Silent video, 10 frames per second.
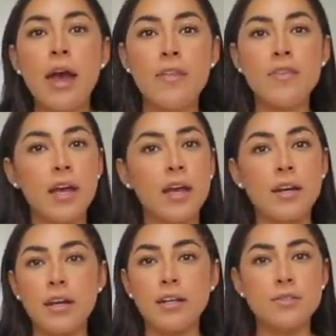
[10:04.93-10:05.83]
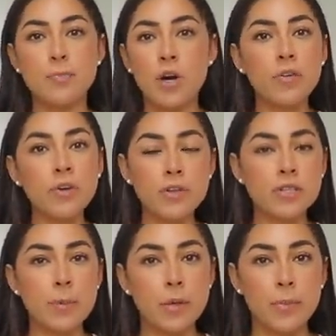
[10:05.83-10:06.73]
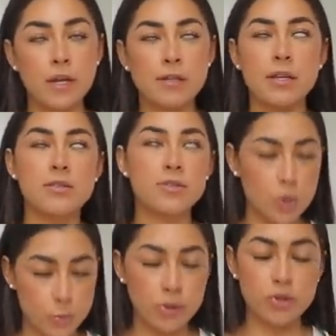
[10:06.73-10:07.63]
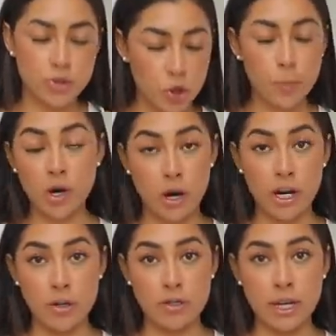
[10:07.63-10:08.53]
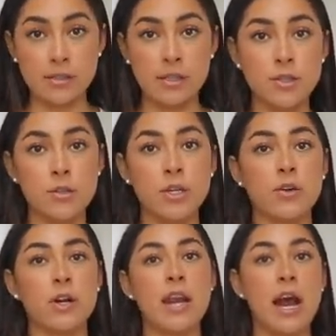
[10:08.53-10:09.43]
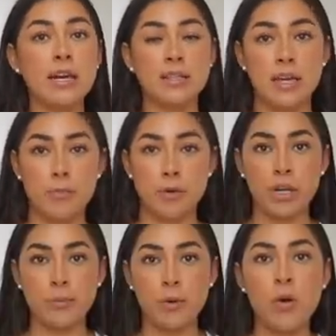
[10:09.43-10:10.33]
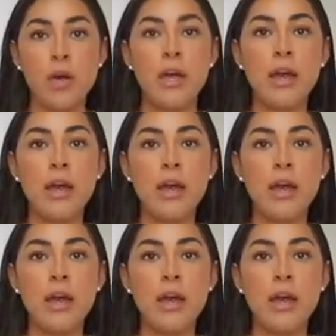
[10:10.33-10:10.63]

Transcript: And then it's perfect for summer because it's super, super hot here in Texas. So these are nice and breathable.